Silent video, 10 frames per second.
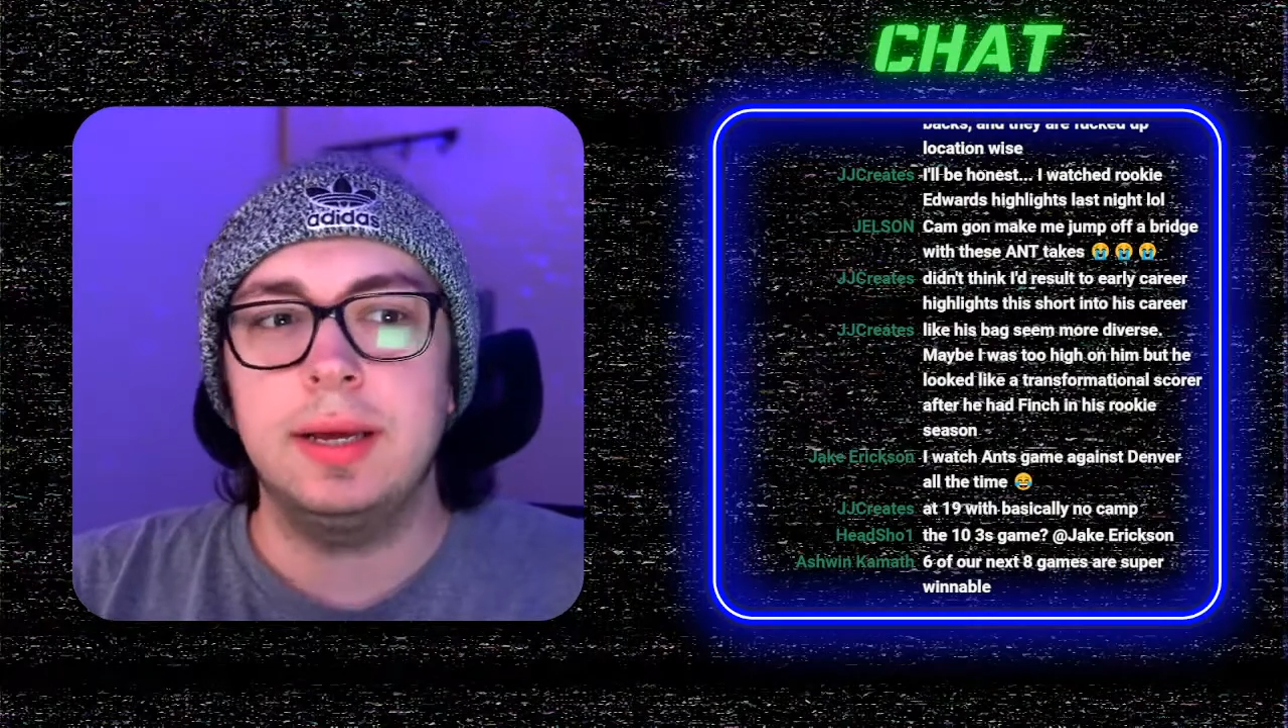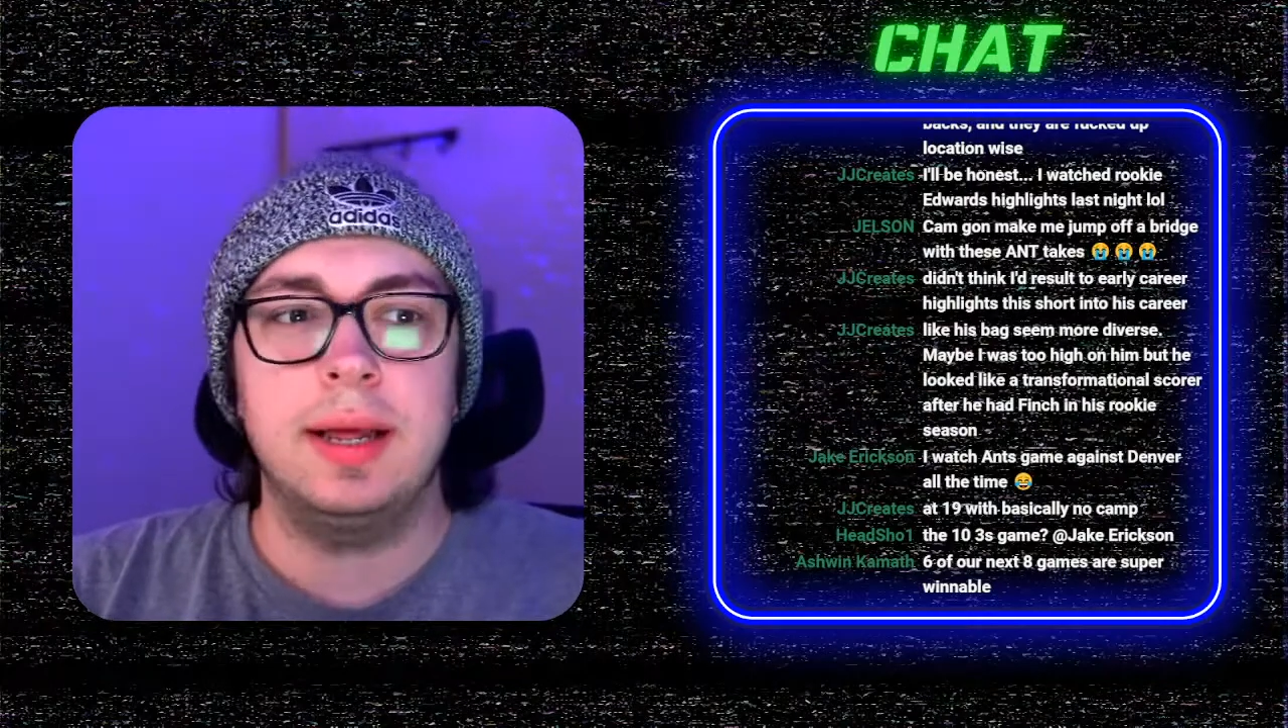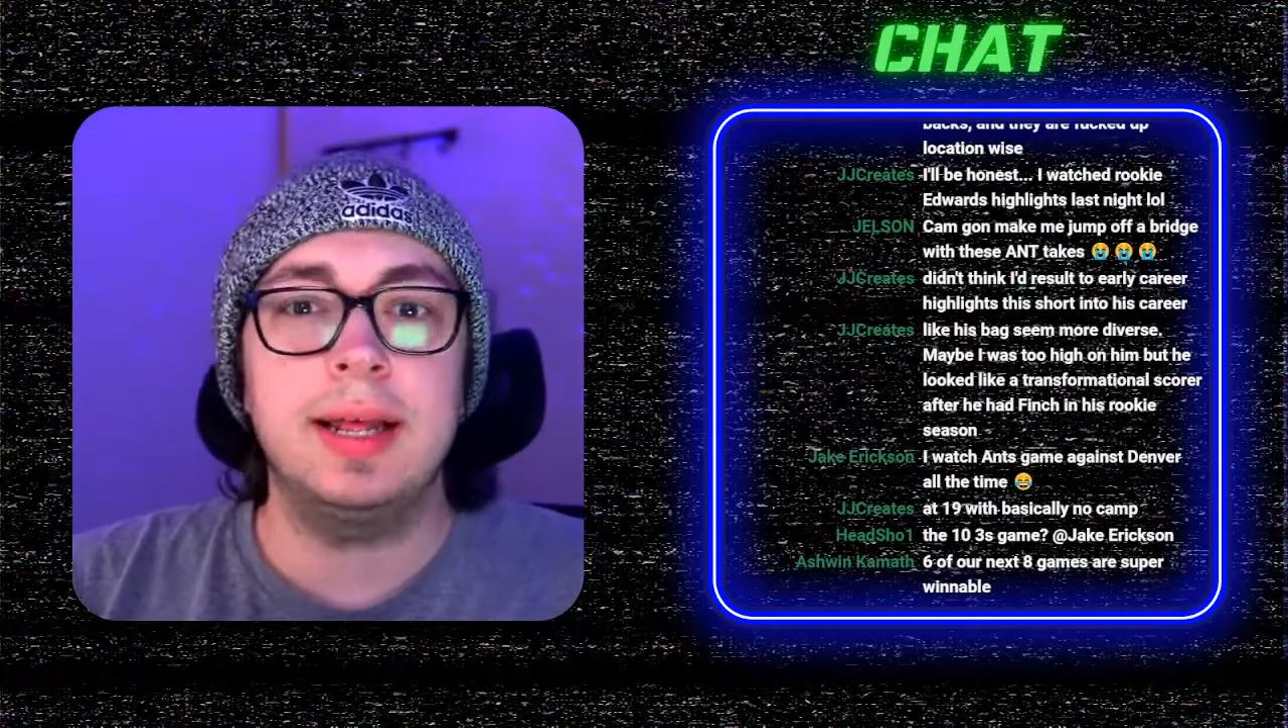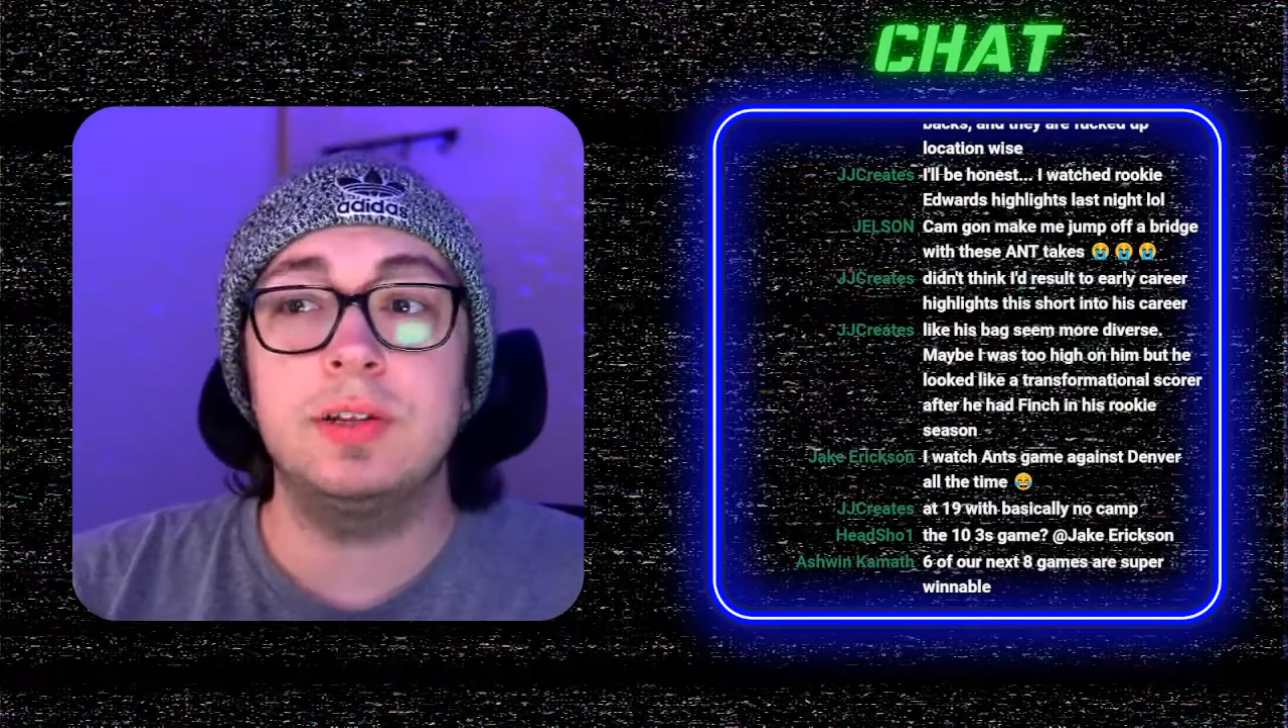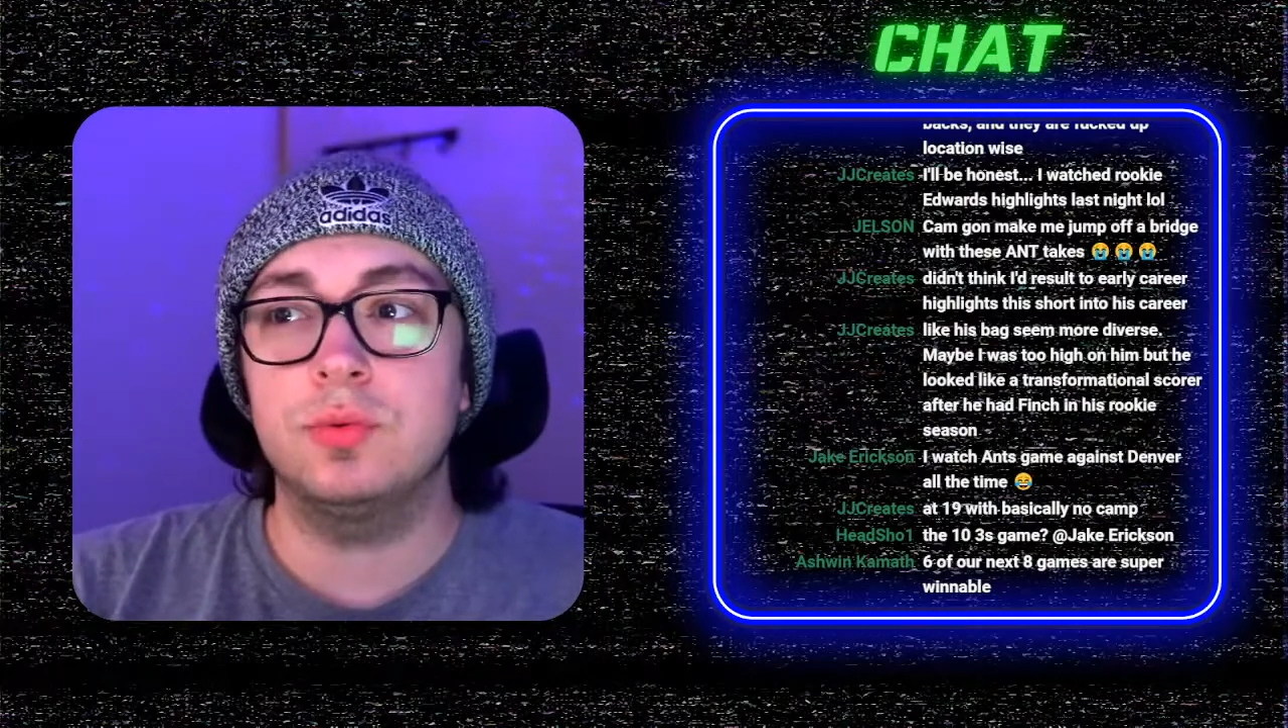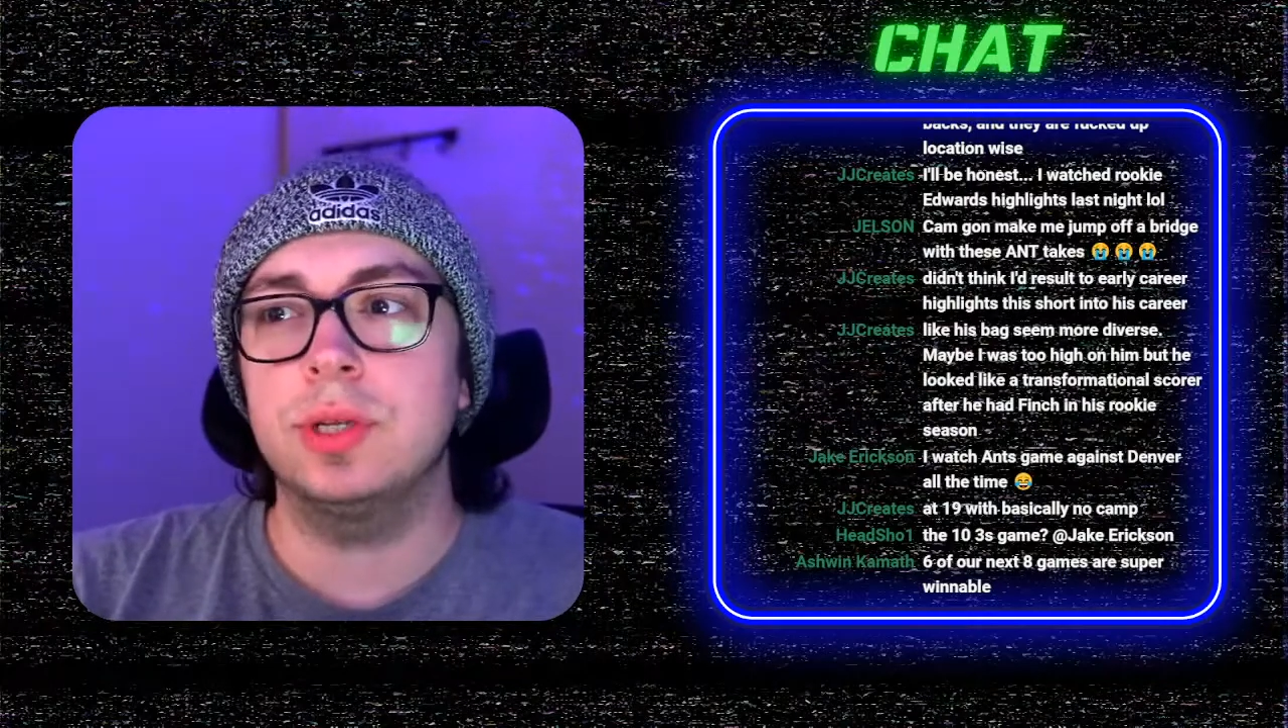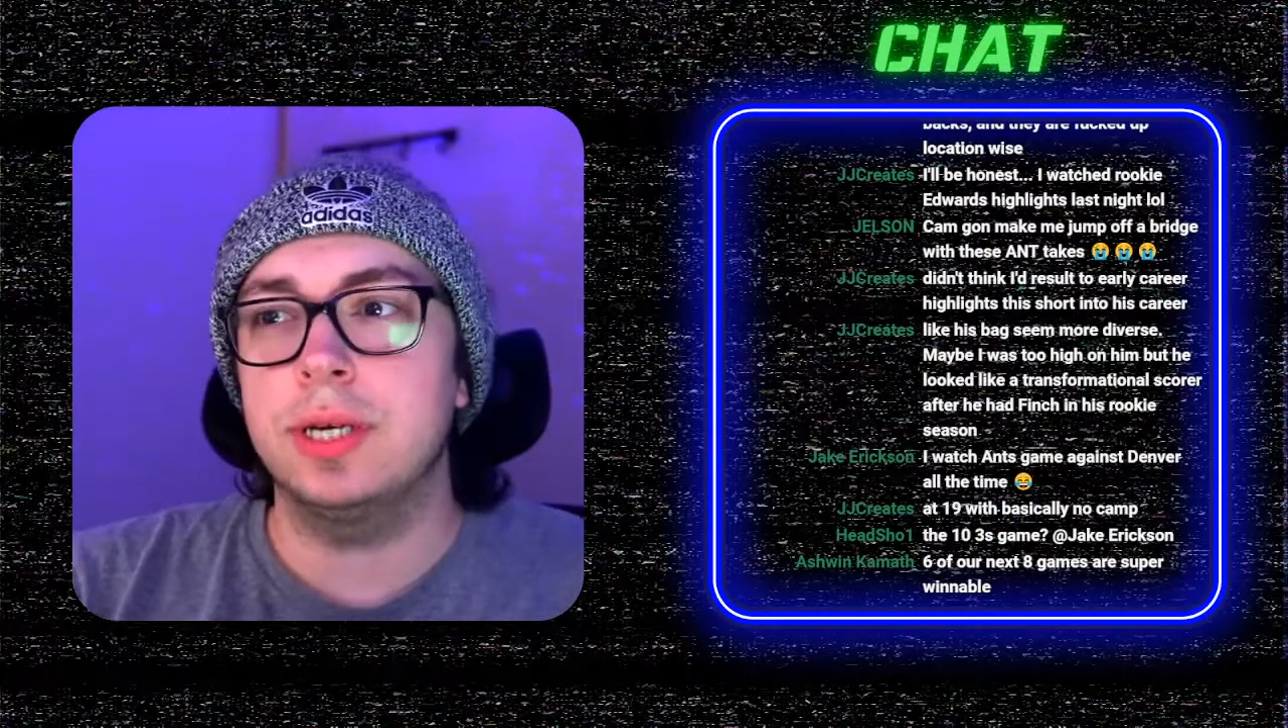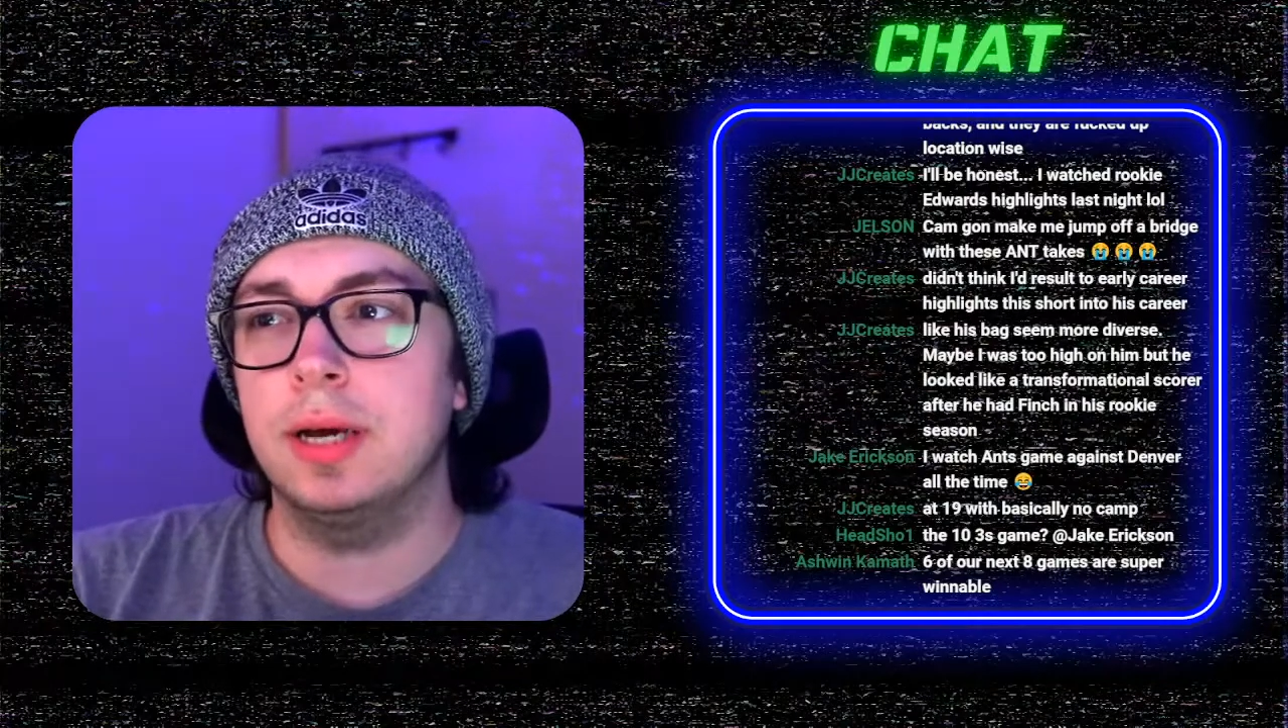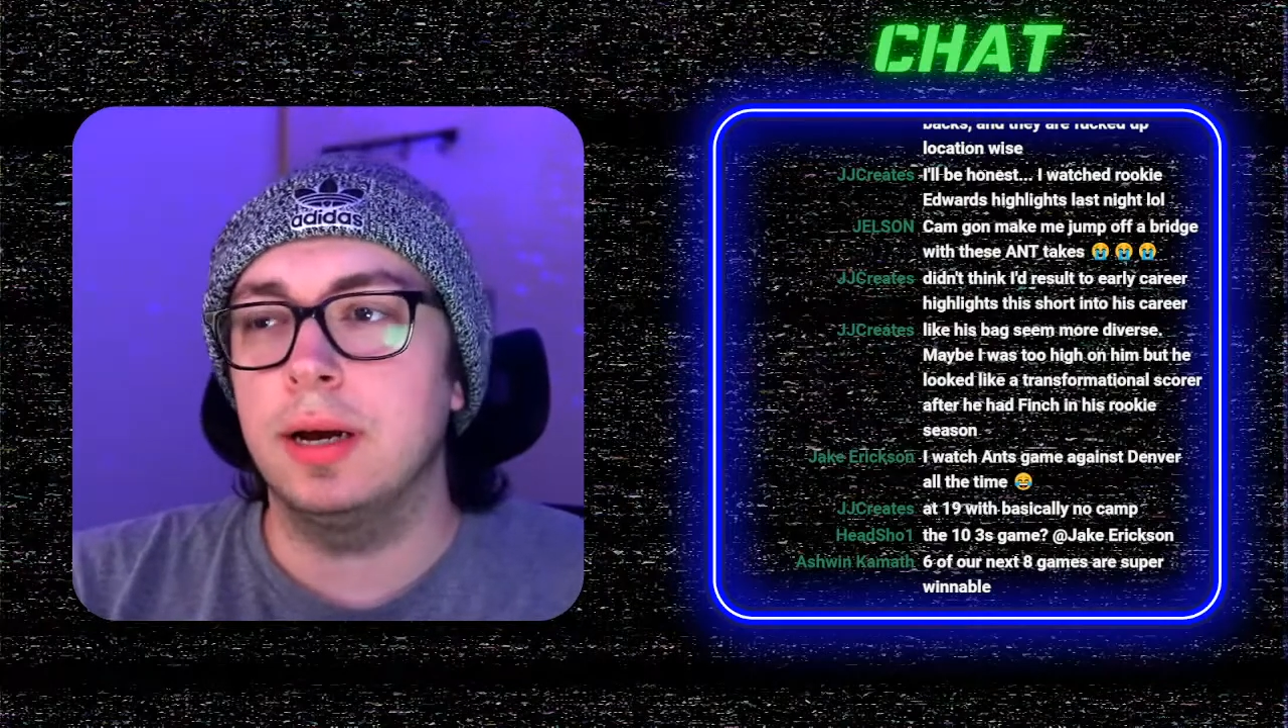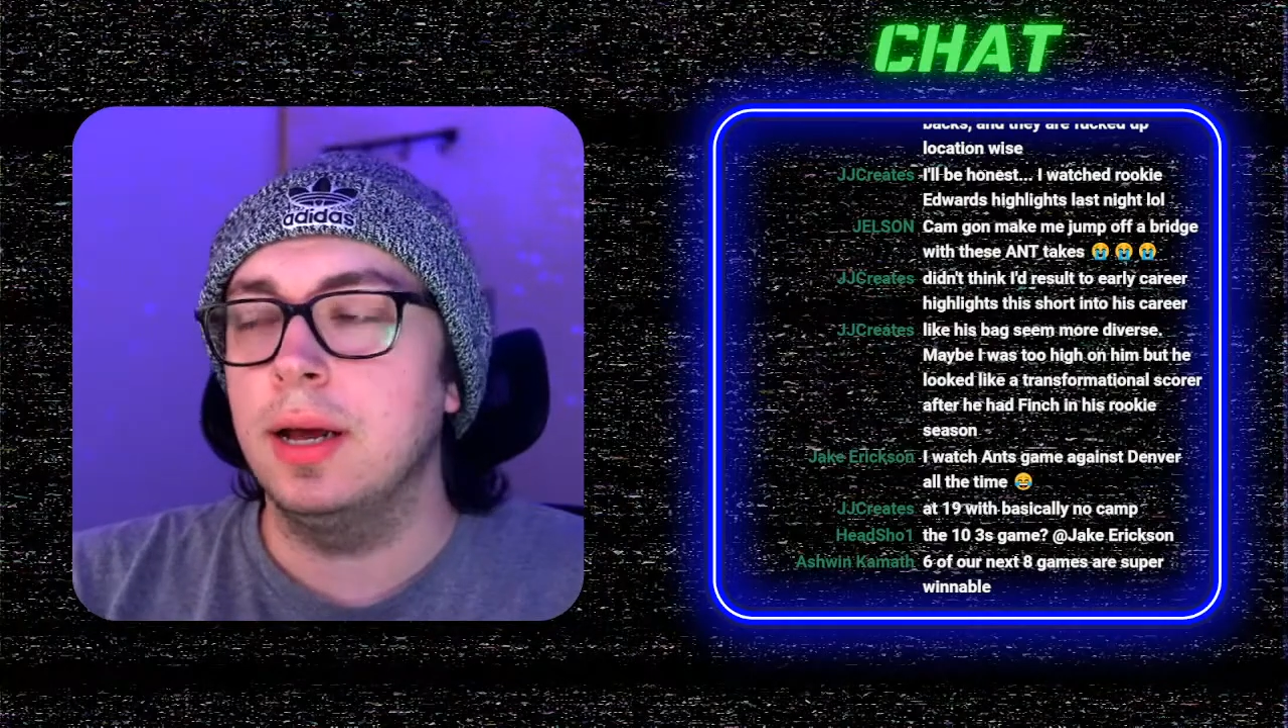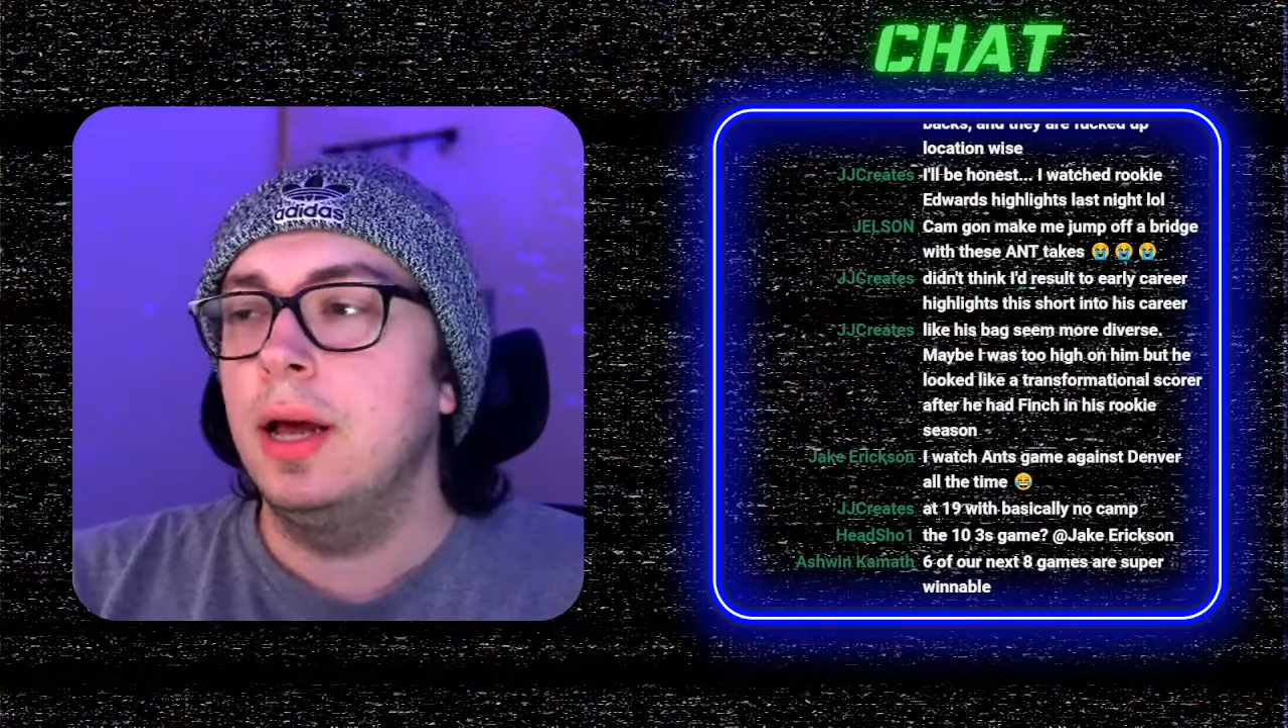and that is really young.